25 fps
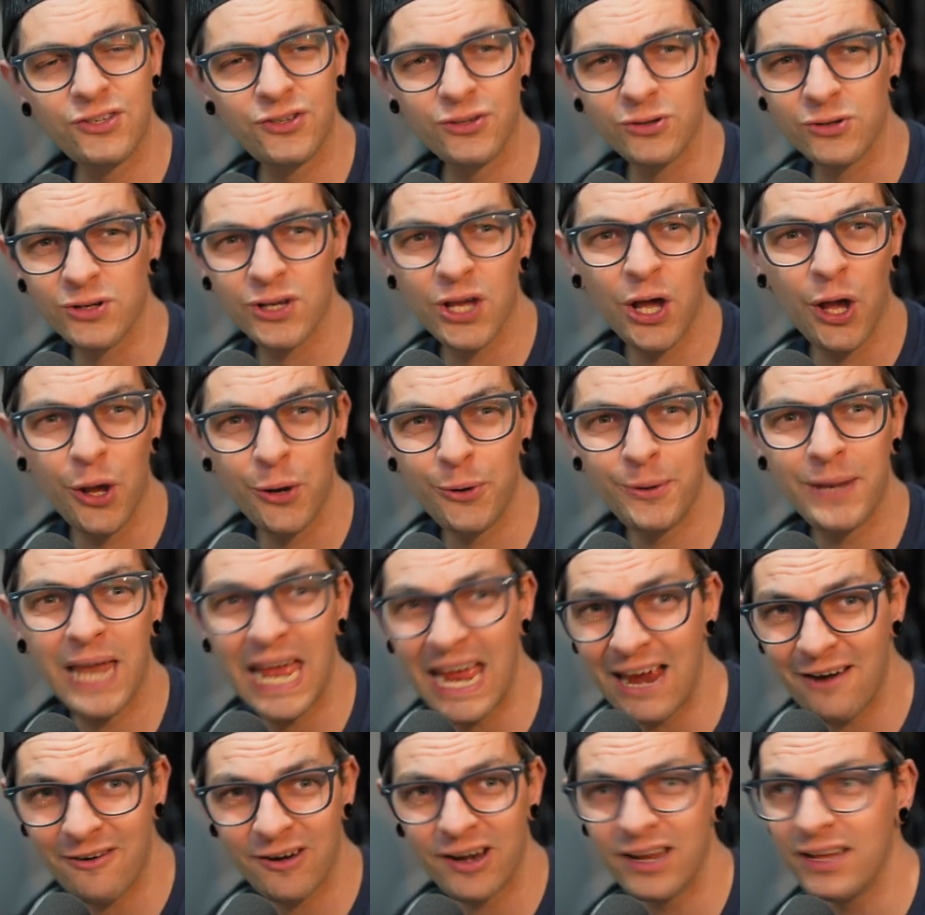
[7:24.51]
your cone
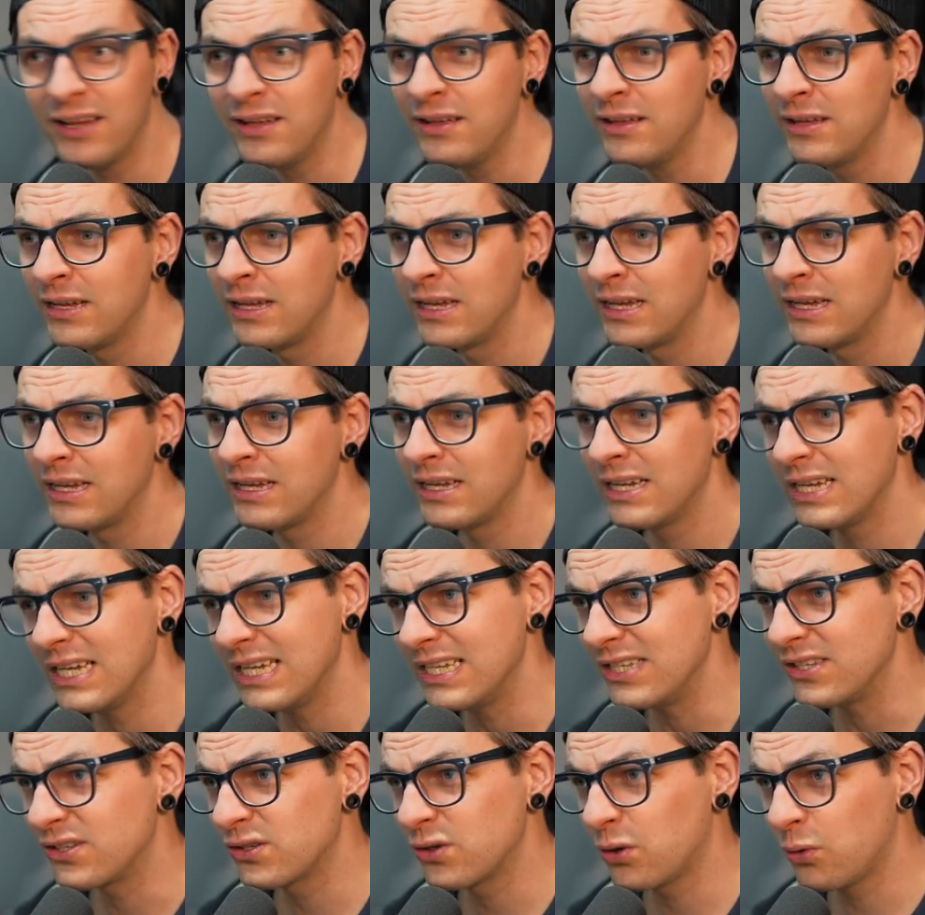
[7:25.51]
area,
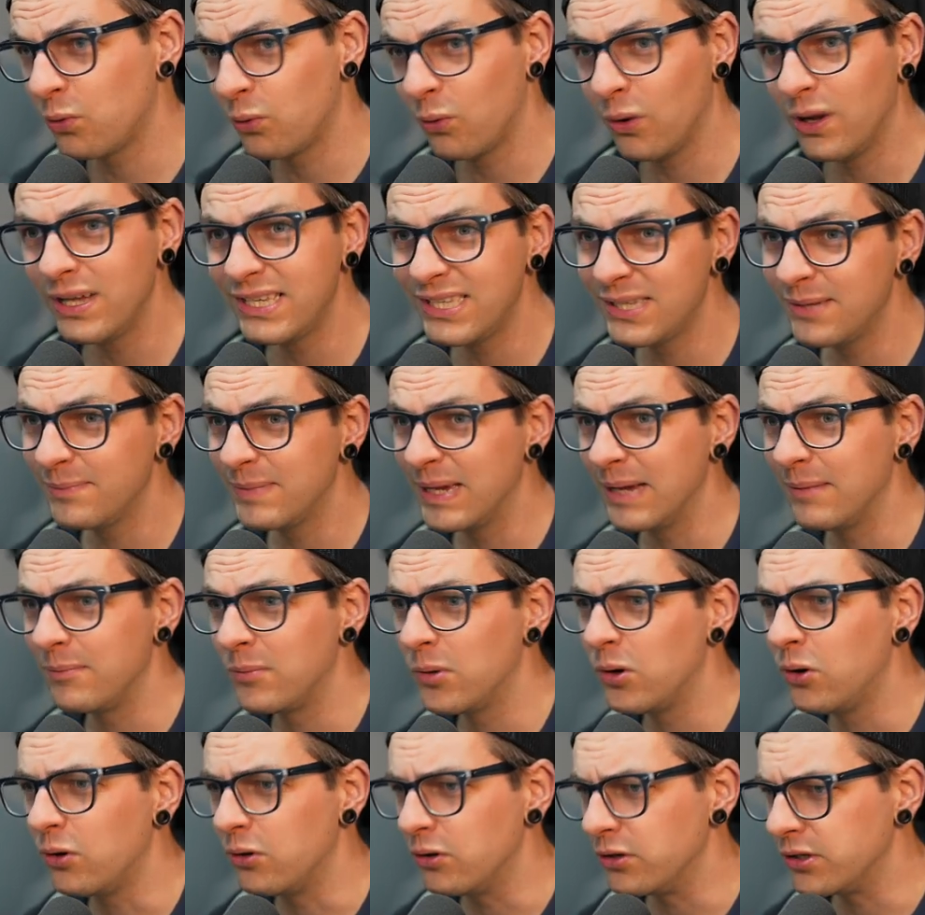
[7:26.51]
is quite a bit
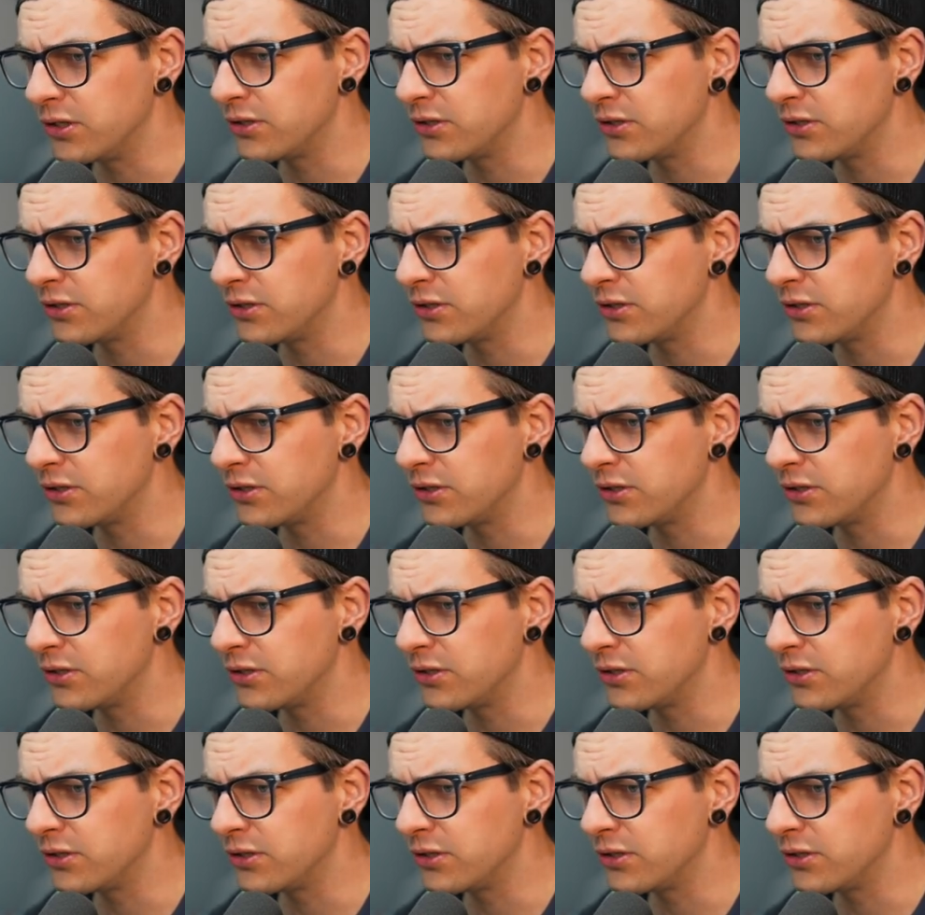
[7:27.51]
more.